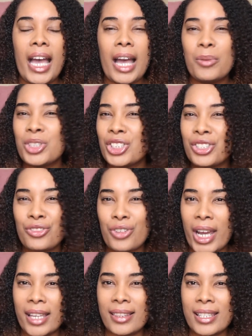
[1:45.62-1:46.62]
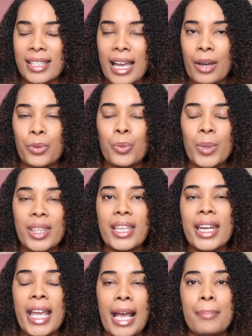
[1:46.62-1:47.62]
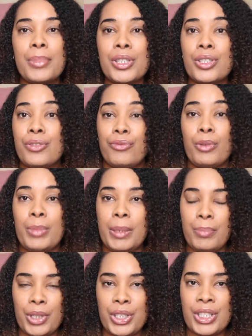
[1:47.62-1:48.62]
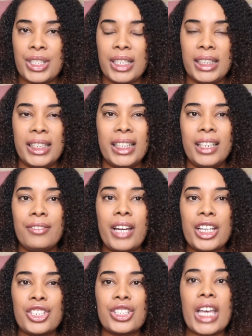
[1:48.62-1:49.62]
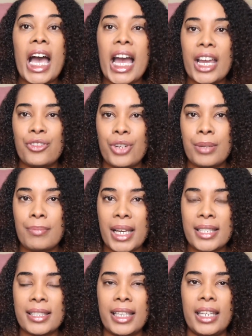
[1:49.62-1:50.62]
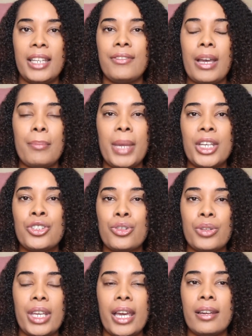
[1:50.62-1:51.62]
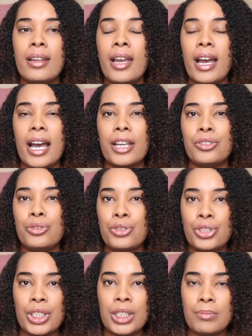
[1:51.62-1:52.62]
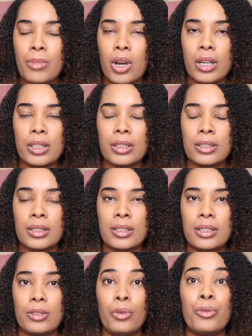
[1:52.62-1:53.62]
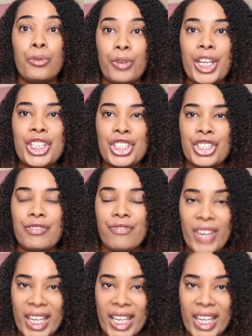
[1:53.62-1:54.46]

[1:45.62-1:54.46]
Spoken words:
I was just trying this out. When that happens for me personally, if I just hydrate my skin, if I make sure that I use sheet masks or face